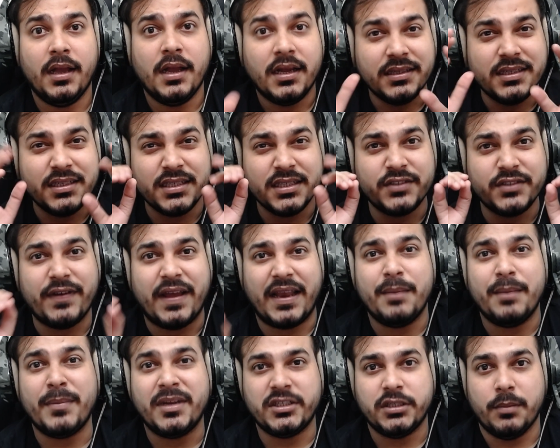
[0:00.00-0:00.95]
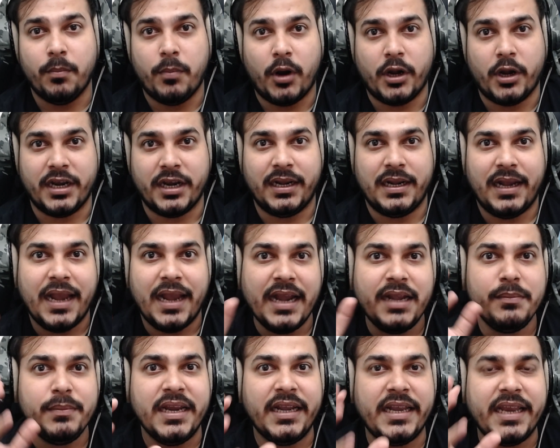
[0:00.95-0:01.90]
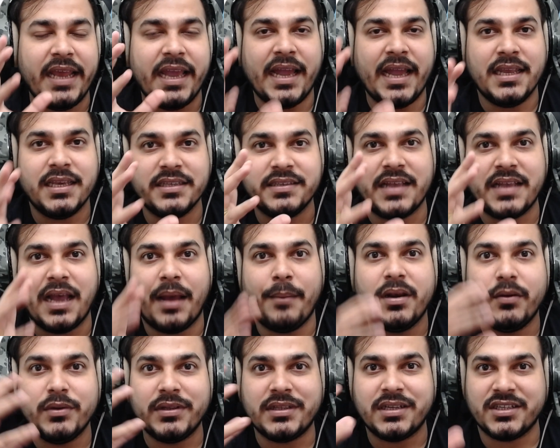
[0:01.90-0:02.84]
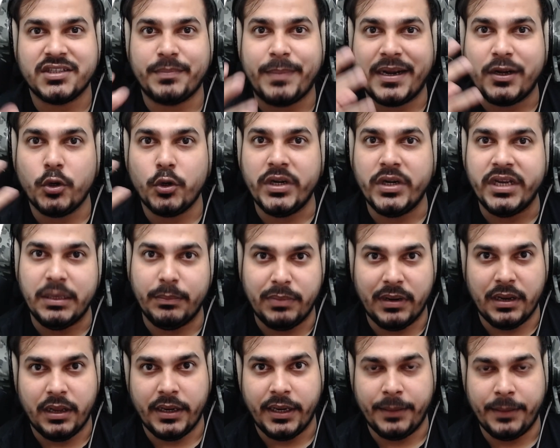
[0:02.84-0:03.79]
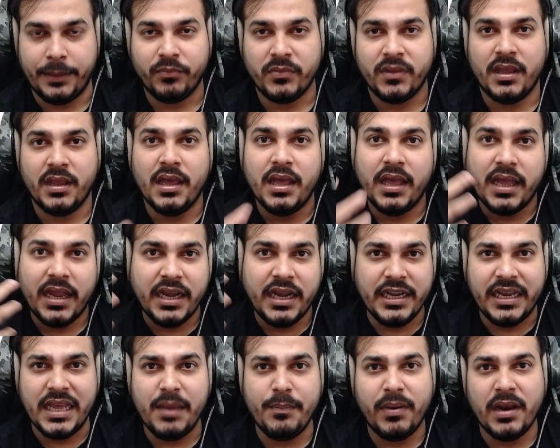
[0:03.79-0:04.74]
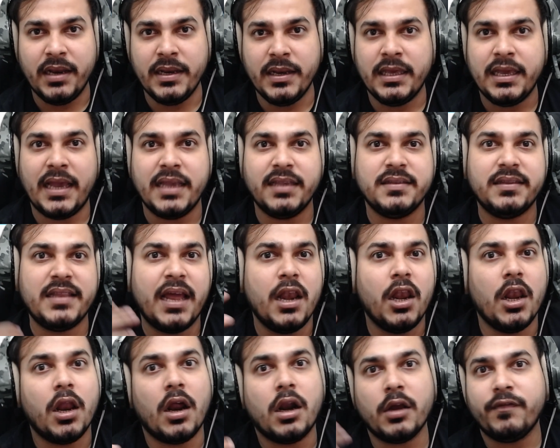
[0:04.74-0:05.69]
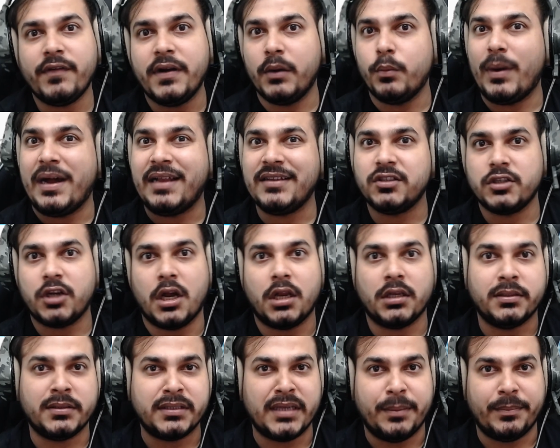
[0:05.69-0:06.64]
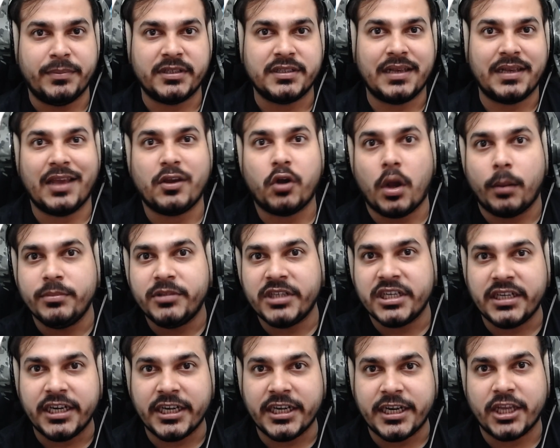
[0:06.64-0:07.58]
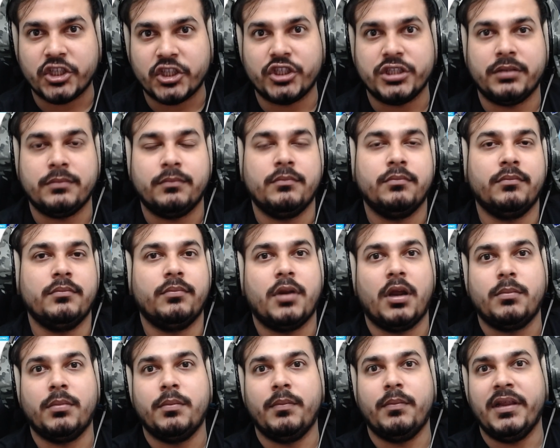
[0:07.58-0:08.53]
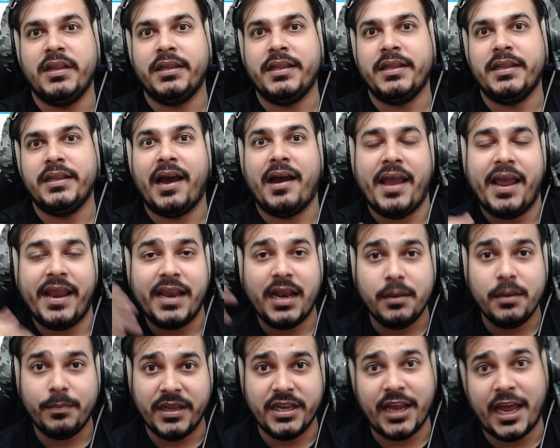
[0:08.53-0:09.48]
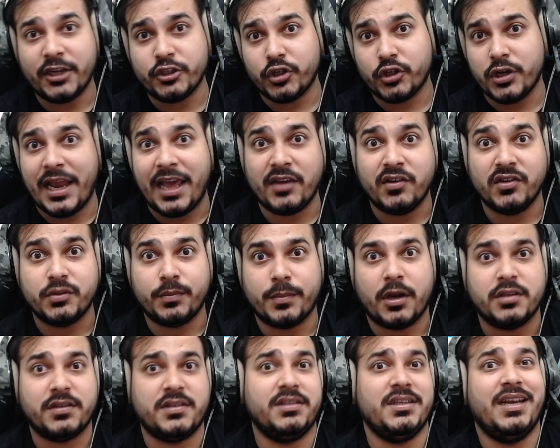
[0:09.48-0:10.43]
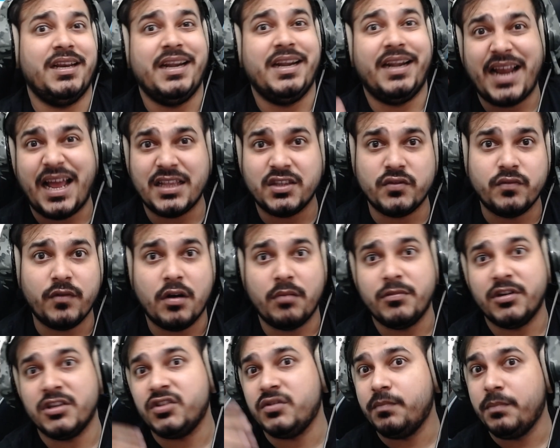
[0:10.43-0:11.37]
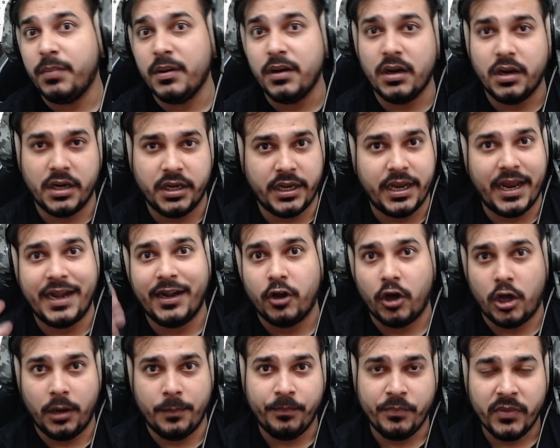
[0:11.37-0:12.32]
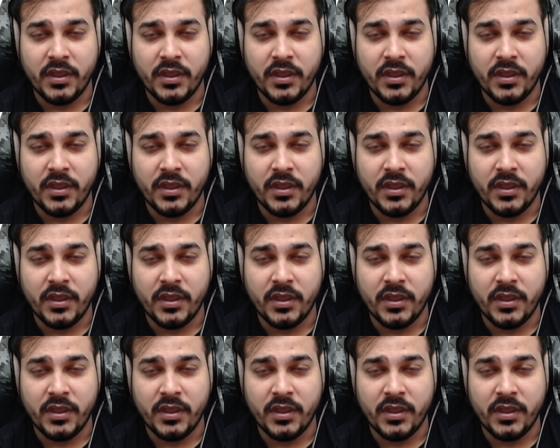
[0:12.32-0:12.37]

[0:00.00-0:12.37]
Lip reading: This is very much important. Let me take an example with respect to deep learning. In deep learning, guys, there are a lot of advanced concepts like object detection, probably there are NLP, natural language processing, transformers, BERT, and all.